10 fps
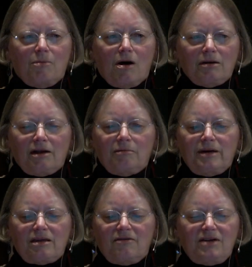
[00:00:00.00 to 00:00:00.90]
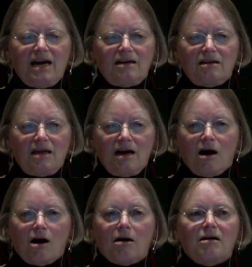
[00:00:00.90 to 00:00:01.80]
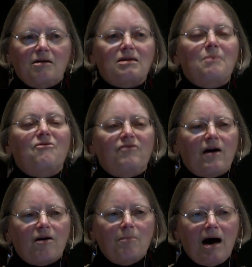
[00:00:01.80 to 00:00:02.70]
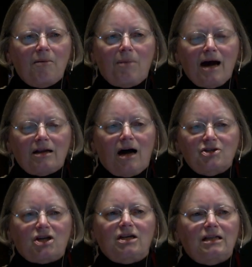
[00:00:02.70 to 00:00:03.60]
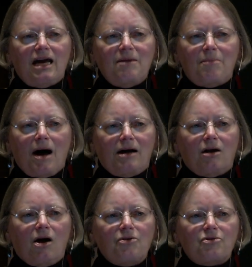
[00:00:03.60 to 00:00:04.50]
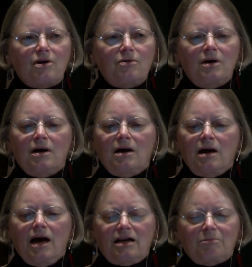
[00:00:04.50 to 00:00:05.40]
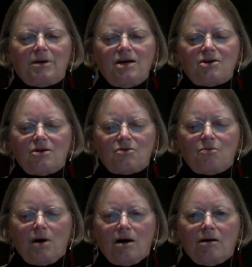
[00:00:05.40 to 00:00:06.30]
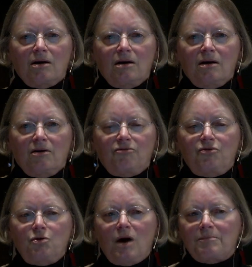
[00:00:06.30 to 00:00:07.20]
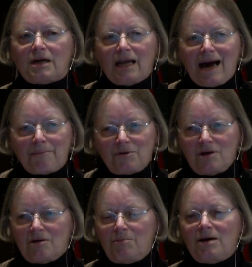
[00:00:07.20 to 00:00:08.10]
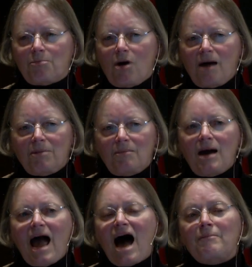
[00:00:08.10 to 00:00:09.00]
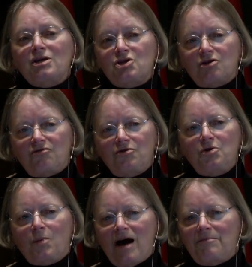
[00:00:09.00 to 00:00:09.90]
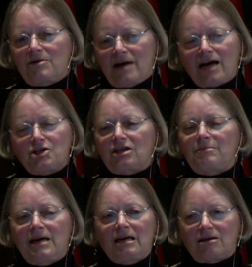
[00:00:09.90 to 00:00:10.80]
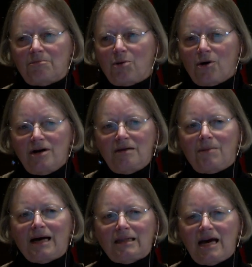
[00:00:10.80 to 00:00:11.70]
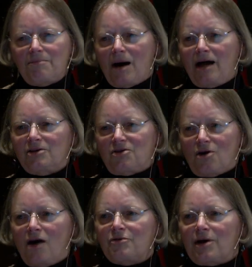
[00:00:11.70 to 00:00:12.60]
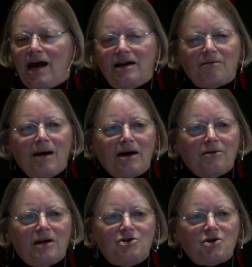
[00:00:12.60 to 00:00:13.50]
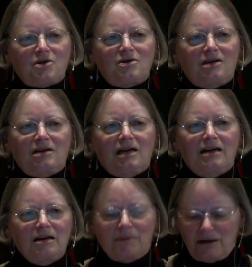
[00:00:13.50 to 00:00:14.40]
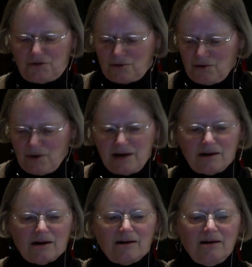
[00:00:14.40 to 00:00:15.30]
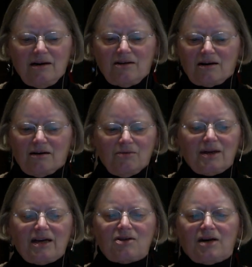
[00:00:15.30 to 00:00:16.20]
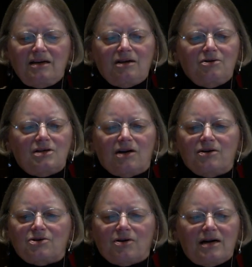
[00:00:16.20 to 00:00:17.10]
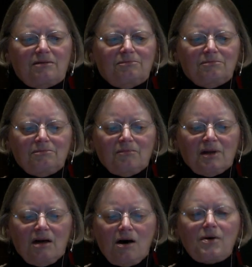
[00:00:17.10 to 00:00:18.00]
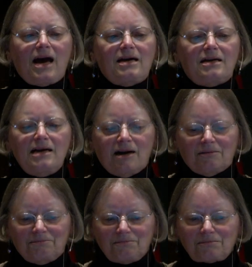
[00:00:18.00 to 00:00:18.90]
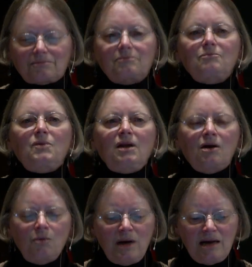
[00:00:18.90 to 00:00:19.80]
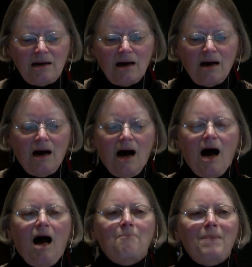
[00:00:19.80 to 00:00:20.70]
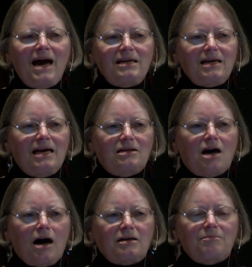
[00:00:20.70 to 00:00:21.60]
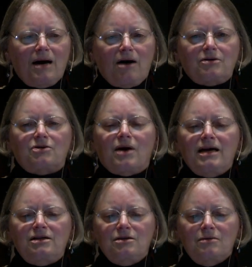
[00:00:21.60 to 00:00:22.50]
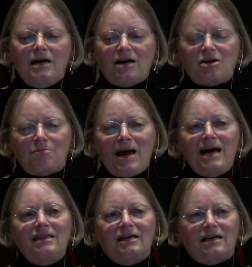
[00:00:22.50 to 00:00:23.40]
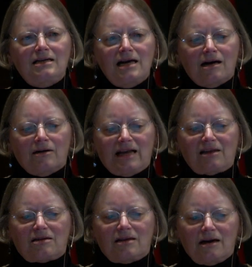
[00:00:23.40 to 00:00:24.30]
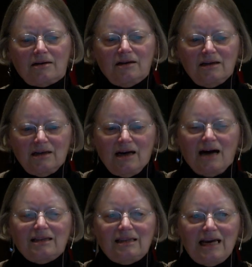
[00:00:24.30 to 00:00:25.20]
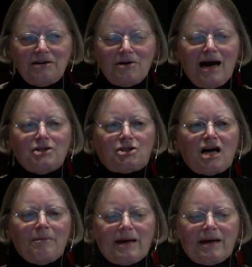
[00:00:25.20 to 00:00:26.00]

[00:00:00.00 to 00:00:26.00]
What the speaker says: our little bits of data, they are some fair amount biologically labile also. And in places where food web collapse is a big problem, how much of the food web is actually being supported by labile dissolved organic matter that just isn't in anybody's radar is a really exciting new territory. Okay, GNIR. We met and talked about trying to expand the GNIR, that's the International Atomic